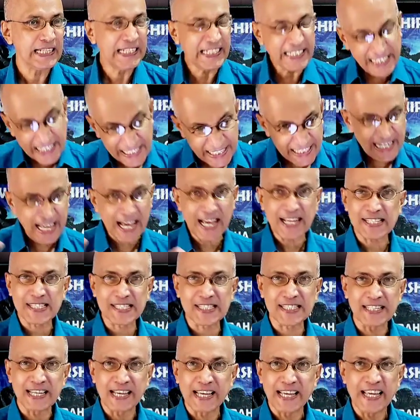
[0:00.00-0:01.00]
lead
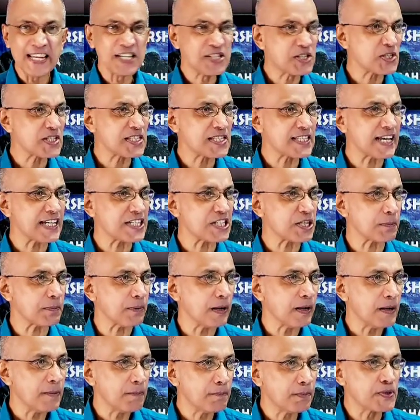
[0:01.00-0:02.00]
us into such a
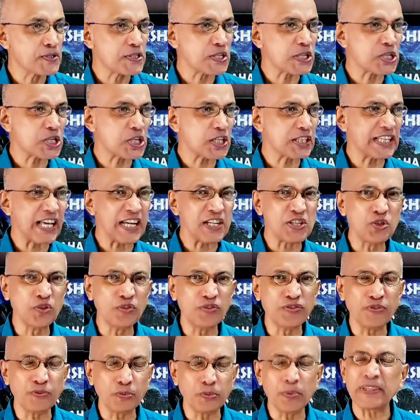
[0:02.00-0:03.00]
position that
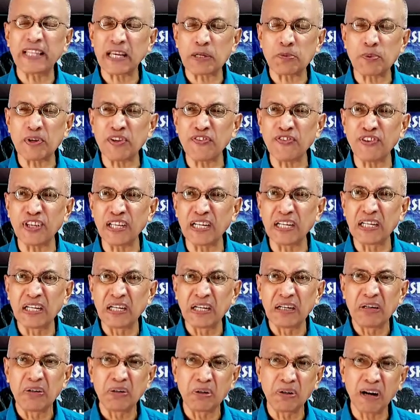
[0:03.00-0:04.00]
we feel,
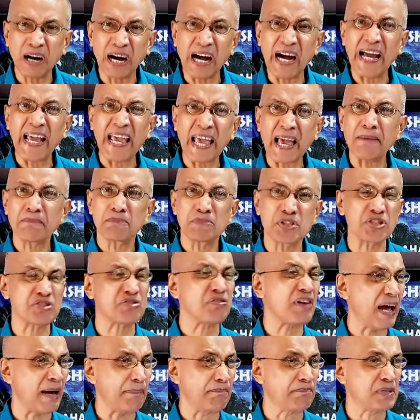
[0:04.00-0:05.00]
oh, I am
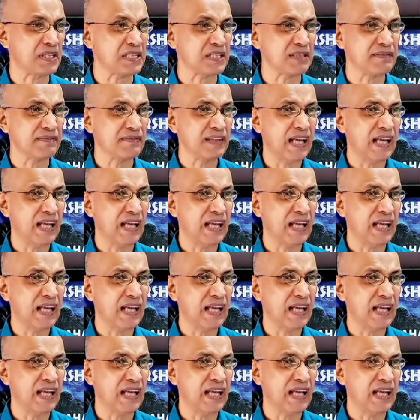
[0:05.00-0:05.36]
trapped.